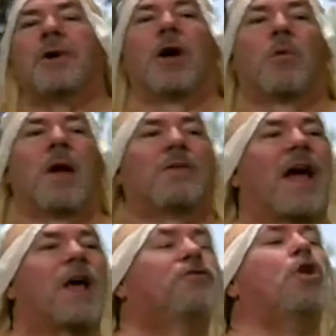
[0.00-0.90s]
around. I
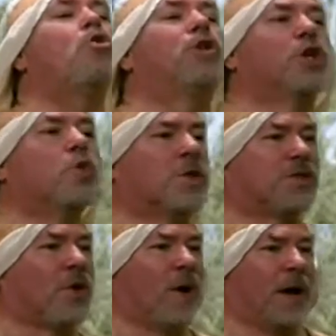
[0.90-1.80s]
have no clue what's
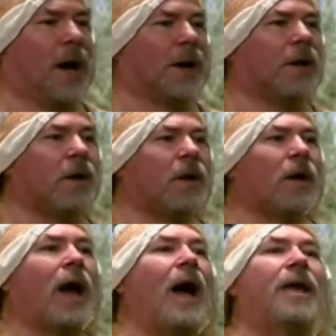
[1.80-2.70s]
going on.
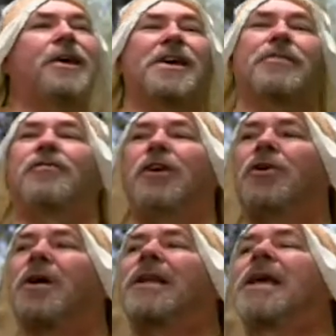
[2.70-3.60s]
I can't
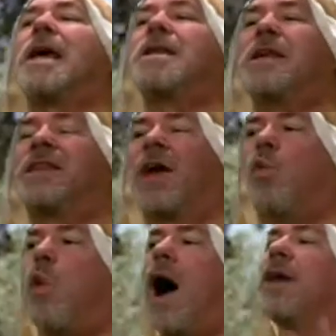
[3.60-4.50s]
figure out
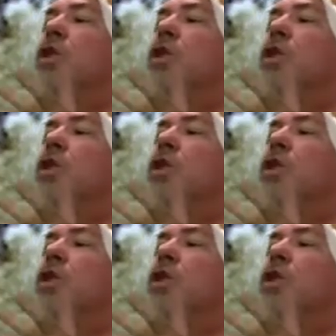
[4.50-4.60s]
anything. Why in the